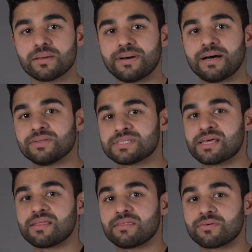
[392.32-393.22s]
about
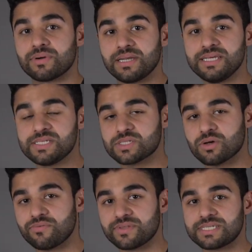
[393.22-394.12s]
the release
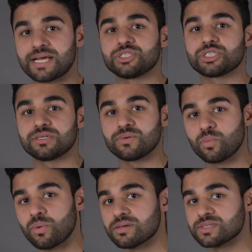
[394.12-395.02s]
of the tension
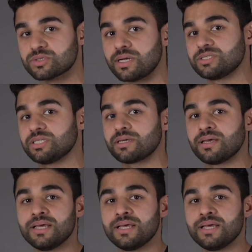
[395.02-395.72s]
while stretching.